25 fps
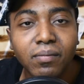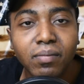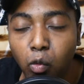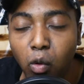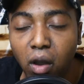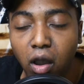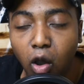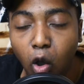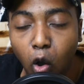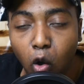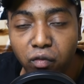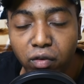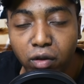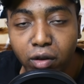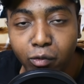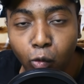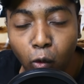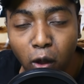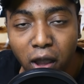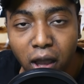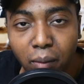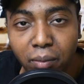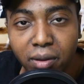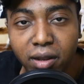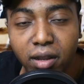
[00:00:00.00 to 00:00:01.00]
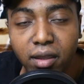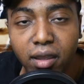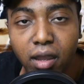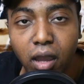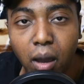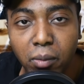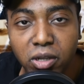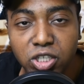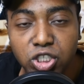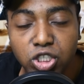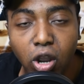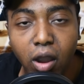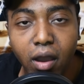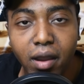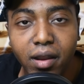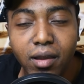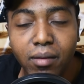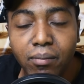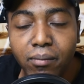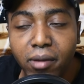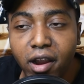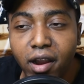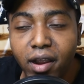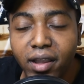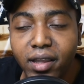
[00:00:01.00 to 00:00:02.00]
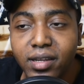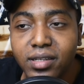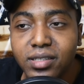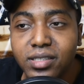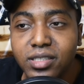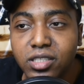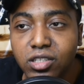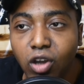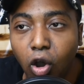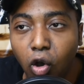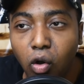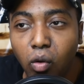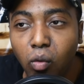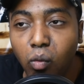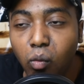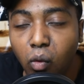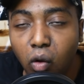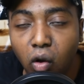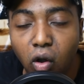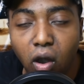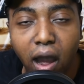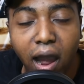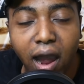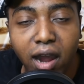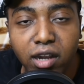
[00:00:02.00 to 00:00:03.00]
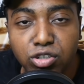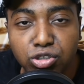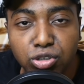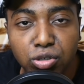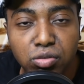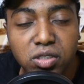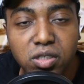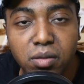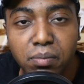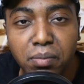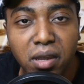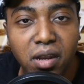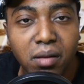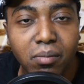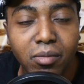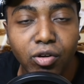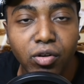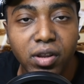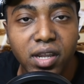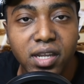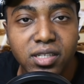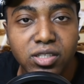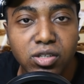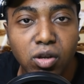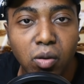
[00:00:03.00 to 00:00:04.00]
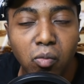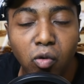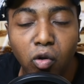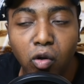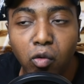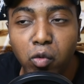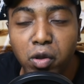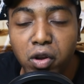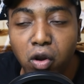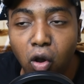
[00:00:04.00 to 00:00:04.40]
Where overwhelmingly, a majority of Americans don't want our troops to be in the Middle East no more.